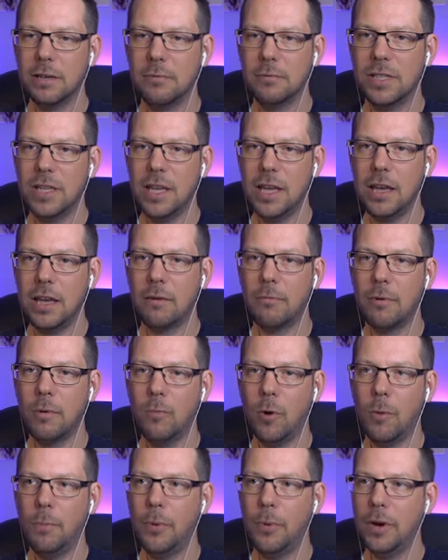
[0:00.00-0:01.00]
It was here in
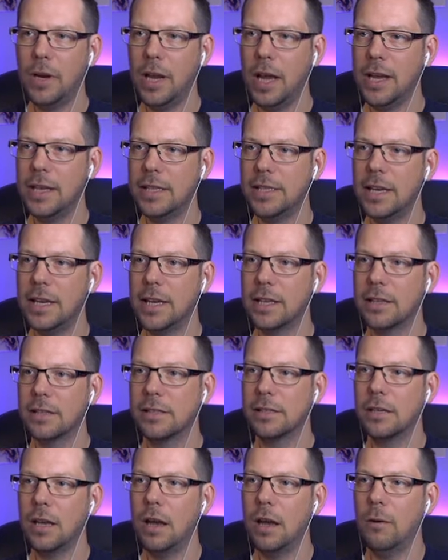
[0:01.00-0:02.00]
1.18.
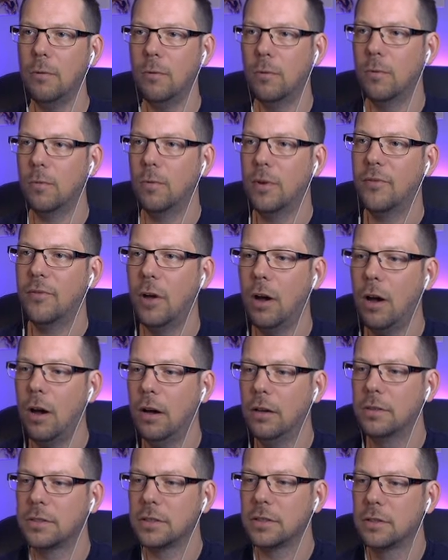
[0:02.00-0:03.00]
So we've
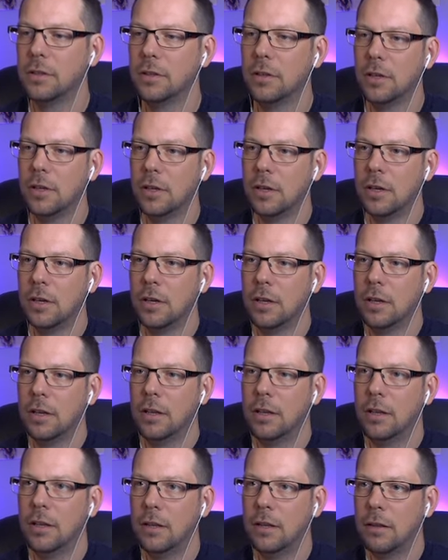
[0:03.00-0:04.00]
got
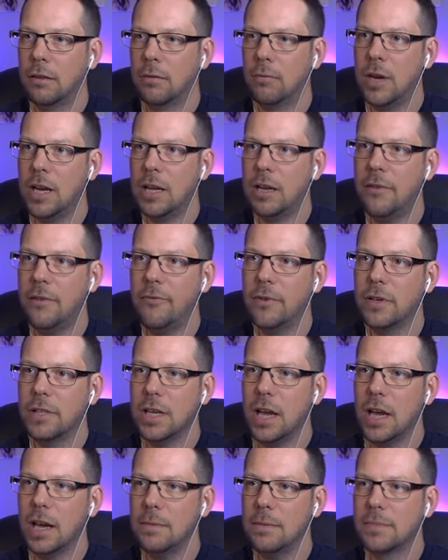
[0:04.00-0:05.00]
3 different
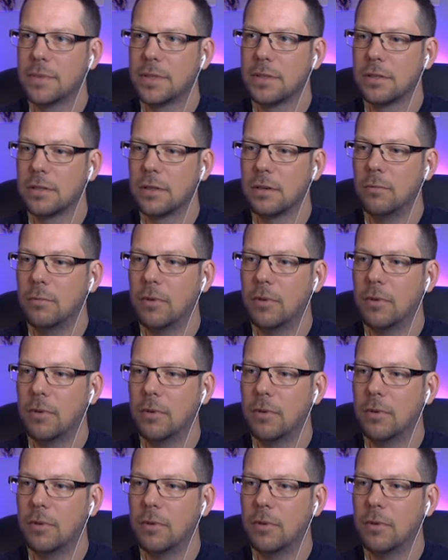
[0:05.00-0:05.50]
types.